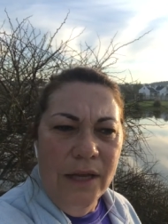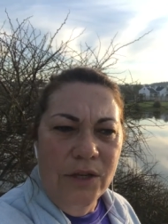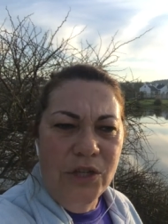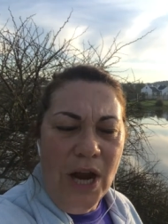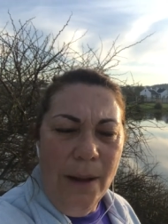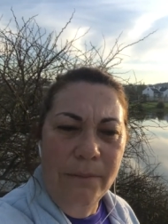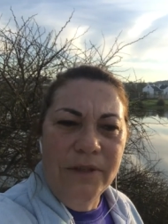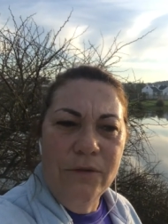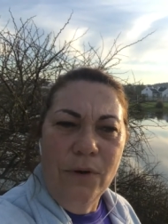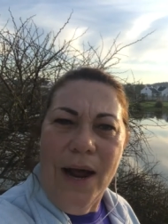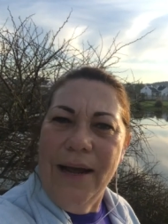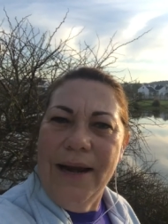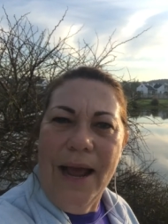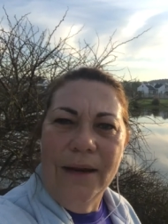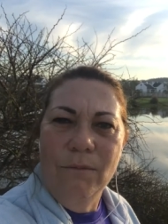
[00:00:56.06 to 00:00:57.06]
jumped
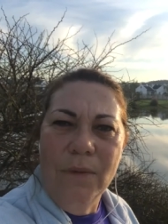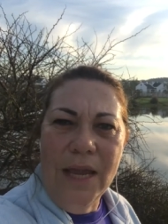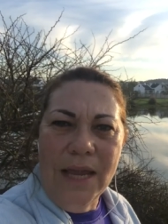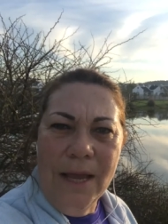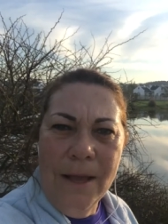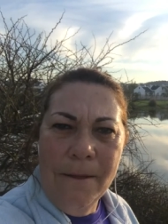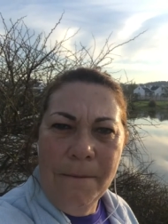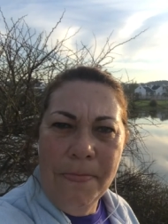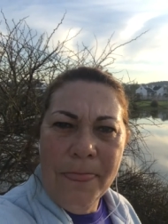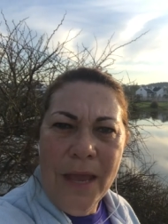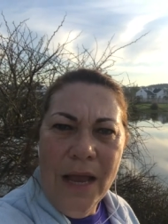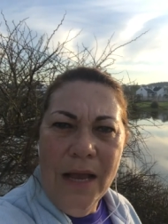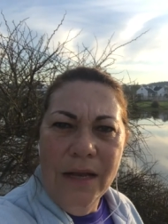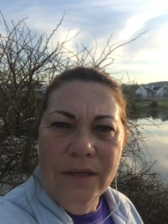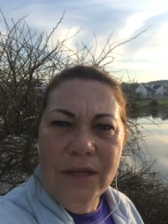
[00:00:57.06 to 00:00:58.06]
right at me.
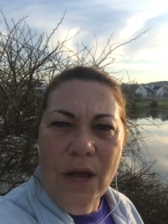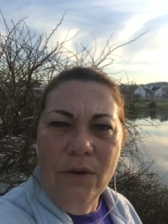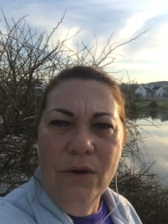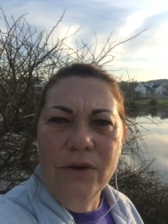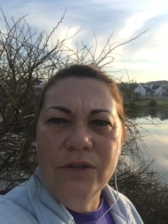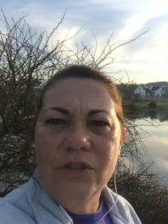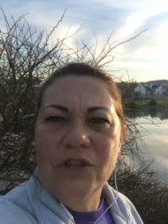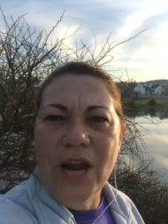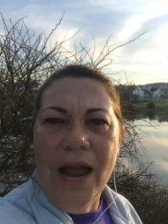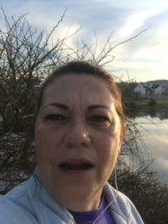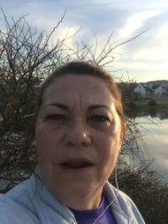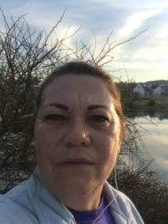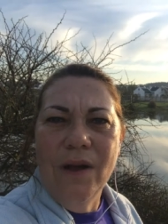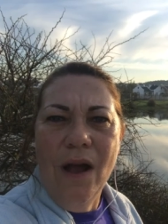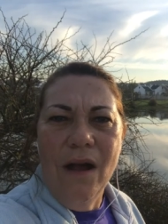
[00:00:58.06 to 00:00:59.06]
So who's Joan
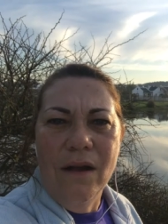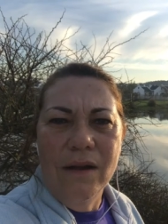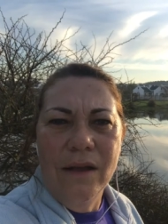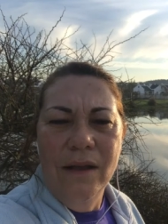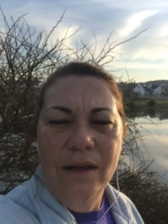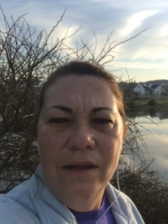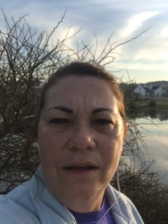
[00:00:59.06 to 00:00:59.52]
of Arc?